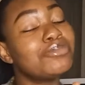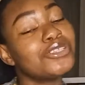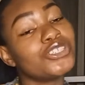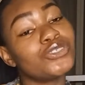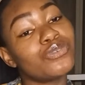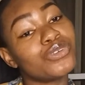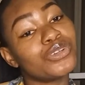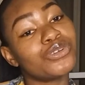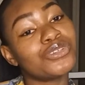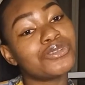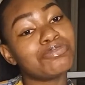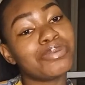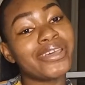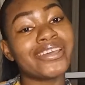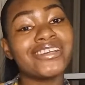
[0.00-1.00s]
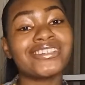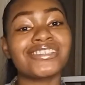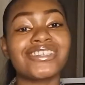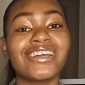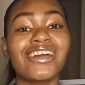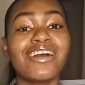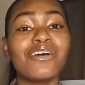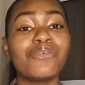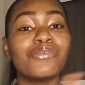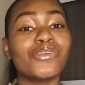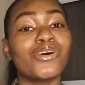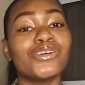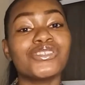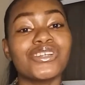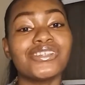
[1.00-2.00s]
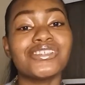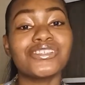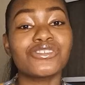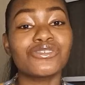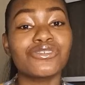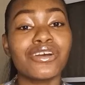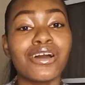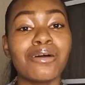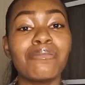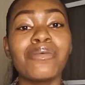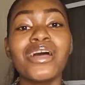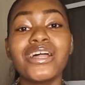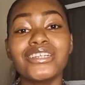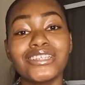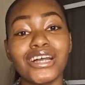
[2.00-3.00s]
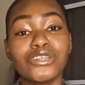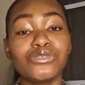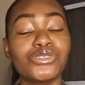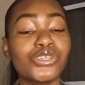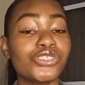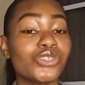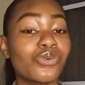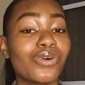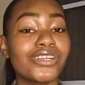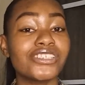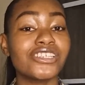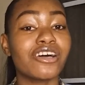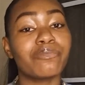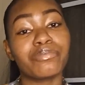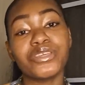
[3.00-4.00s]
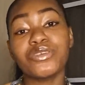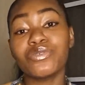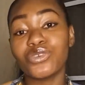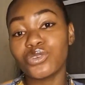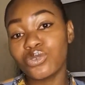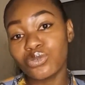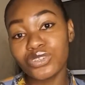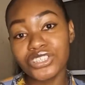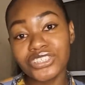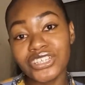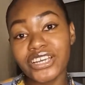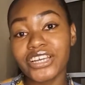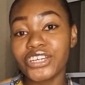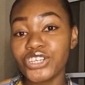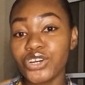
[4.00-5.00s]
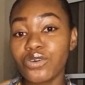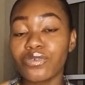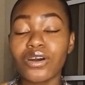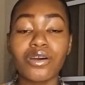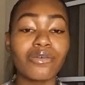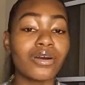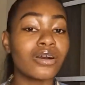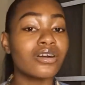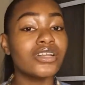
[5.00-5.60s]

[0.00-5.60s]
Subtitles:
please follow the page, follow us on Instagram, chat with us on WhatsApp if you do need any of our